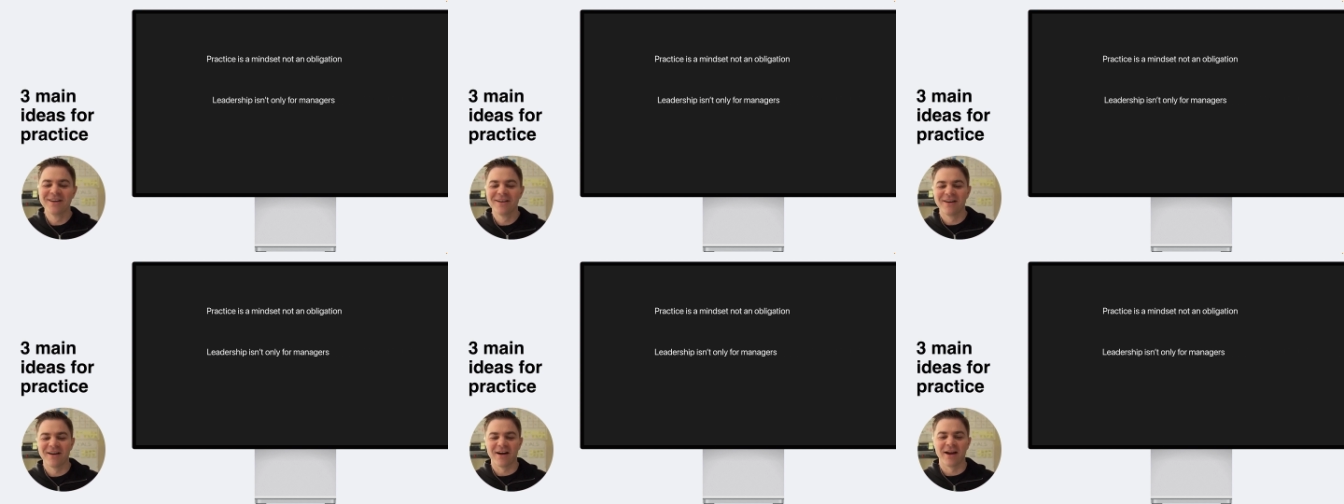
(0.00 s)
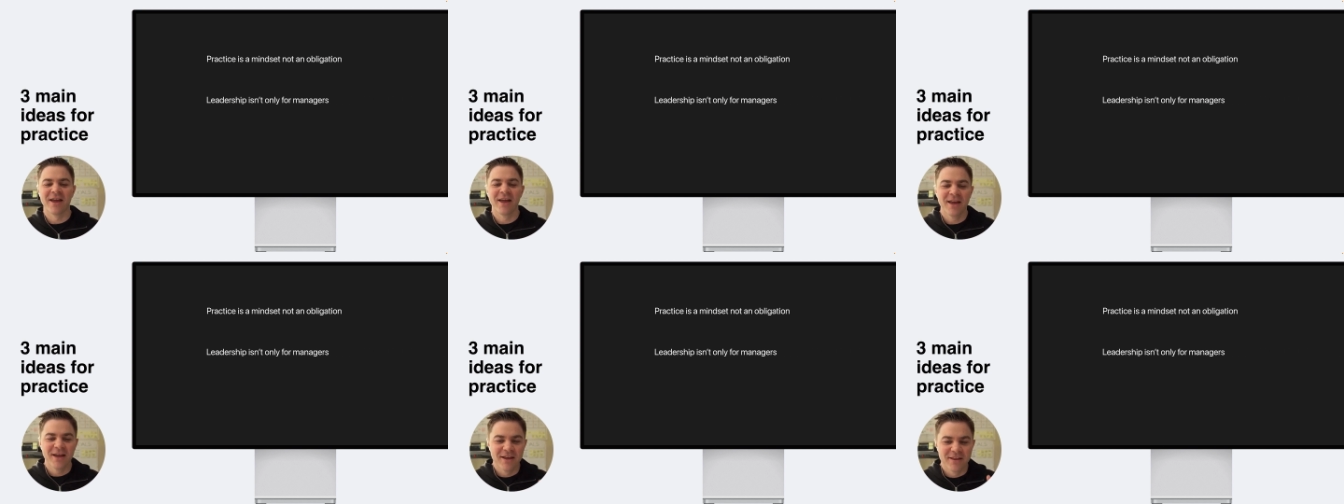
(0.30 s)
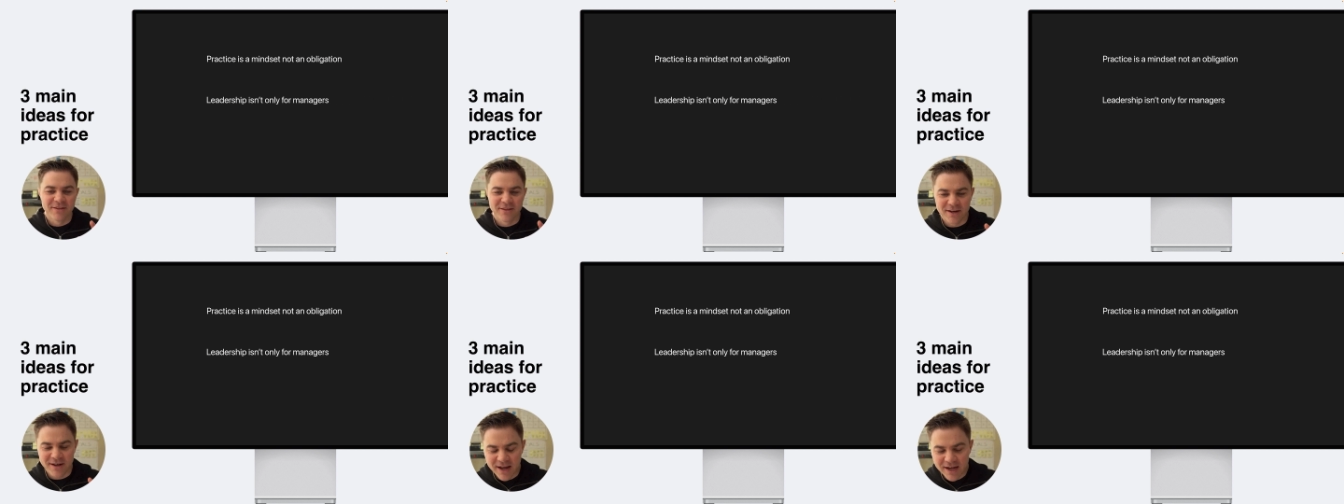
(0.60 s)
All right,
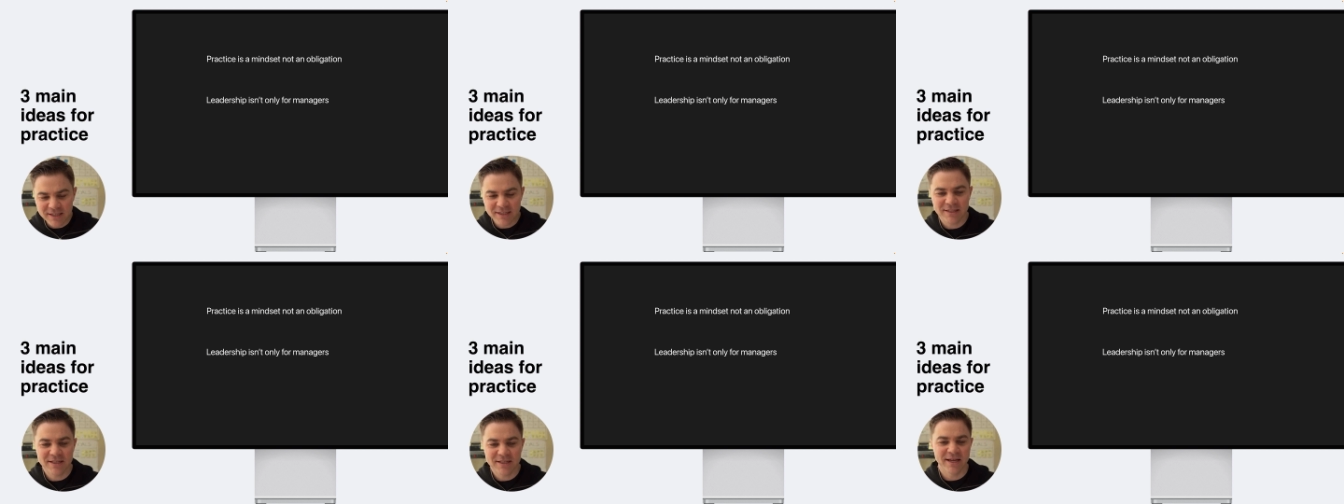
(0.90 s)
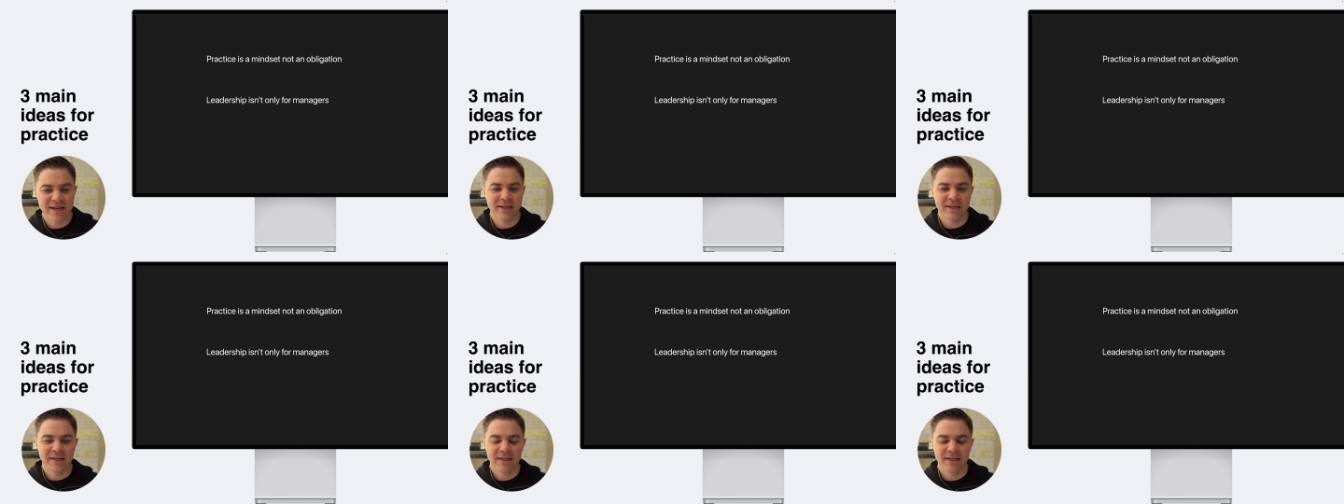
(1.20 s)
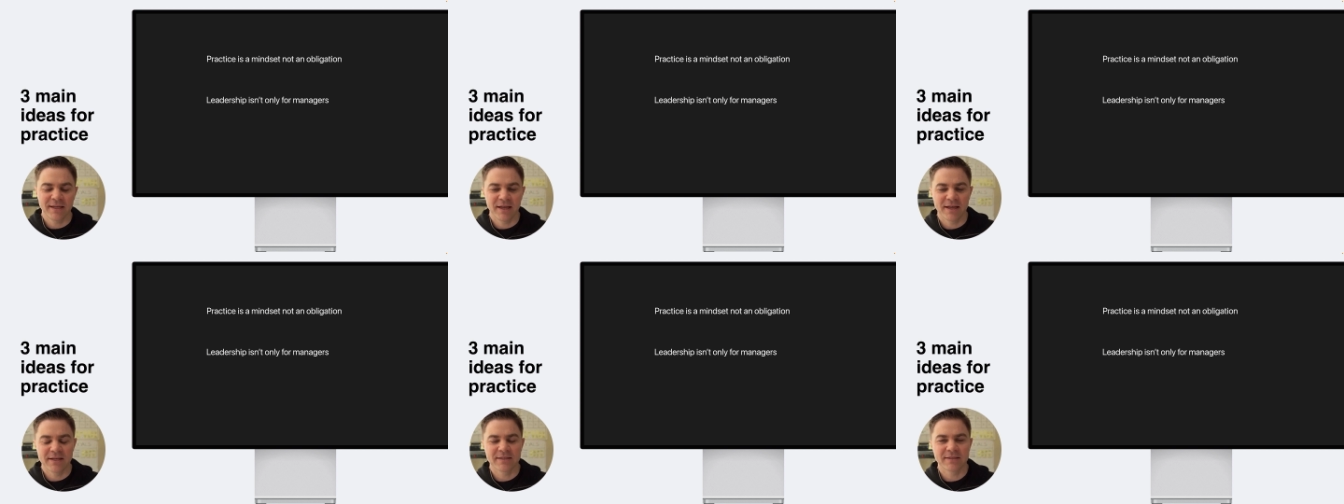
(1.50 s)
the next thing
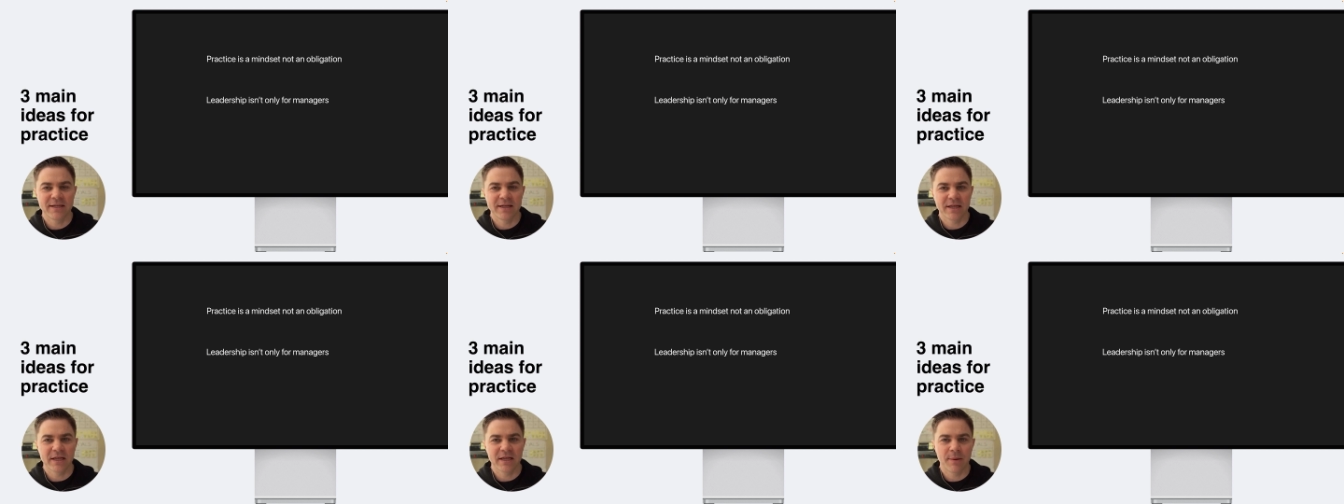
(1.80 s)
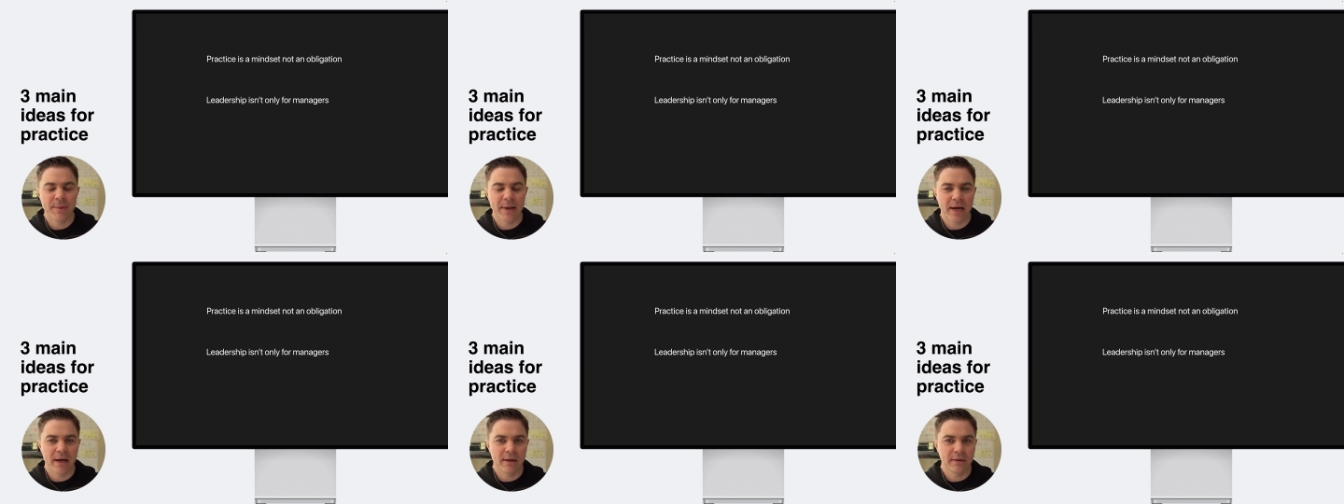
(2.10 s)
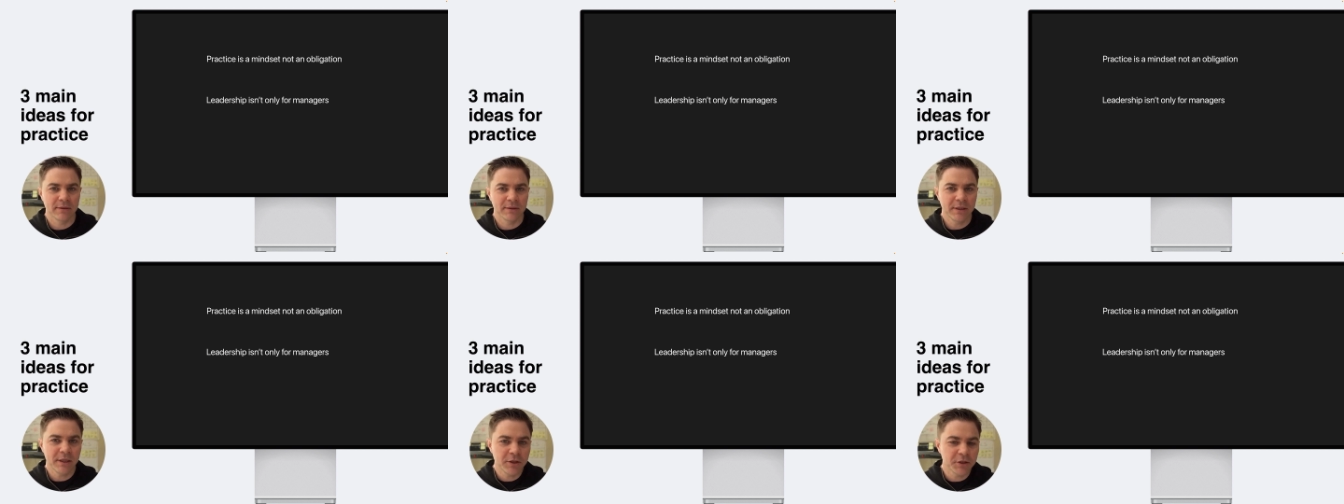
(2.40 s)
is thinking
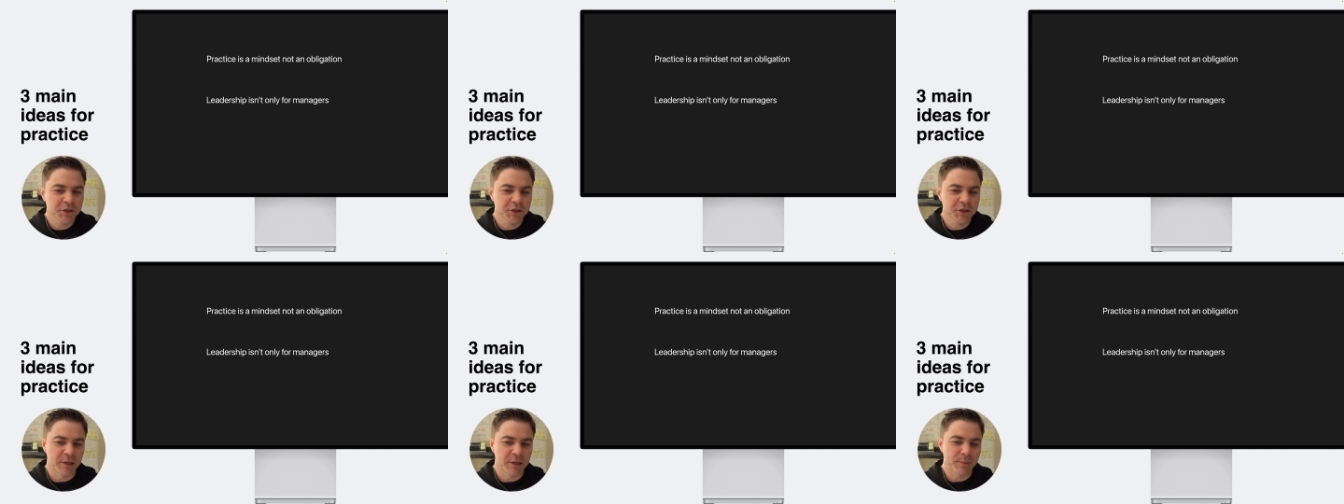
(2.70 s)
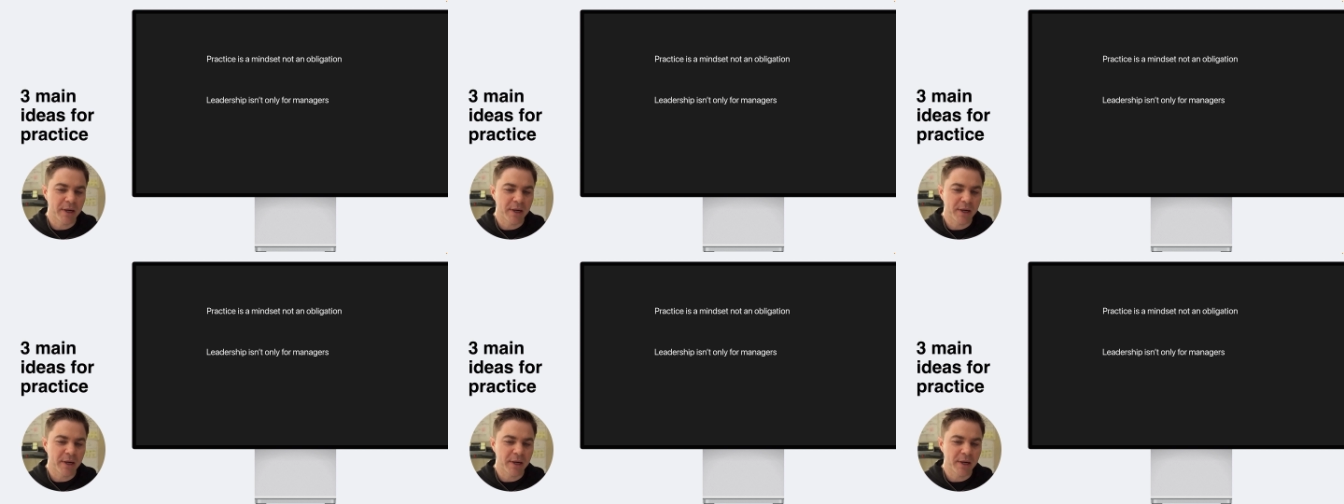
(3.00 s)
about leadership.